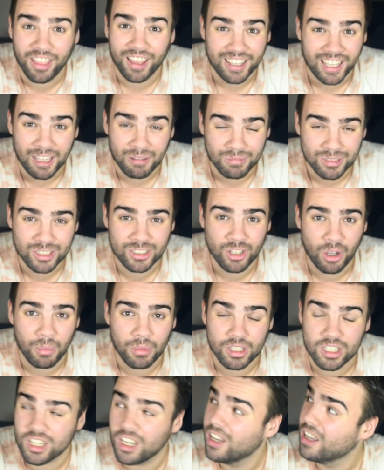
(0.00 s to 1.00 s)
that game so
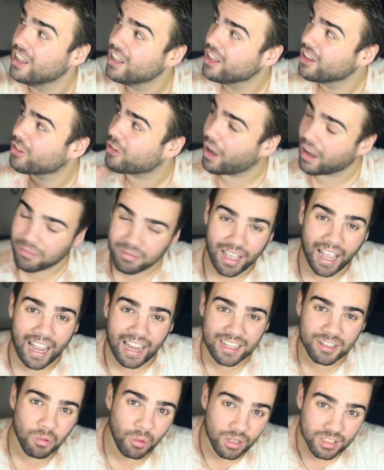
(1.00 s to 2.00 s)
much, so I'm
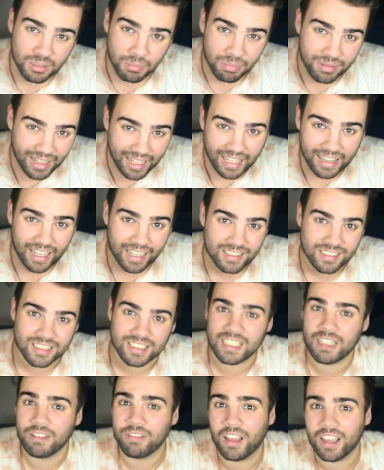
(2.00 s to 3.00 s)
kind of wanting to play that to
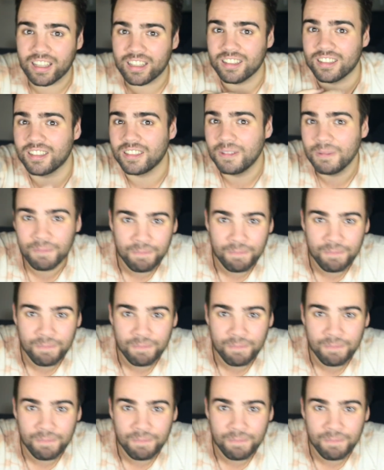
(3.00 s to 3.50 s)
see if that can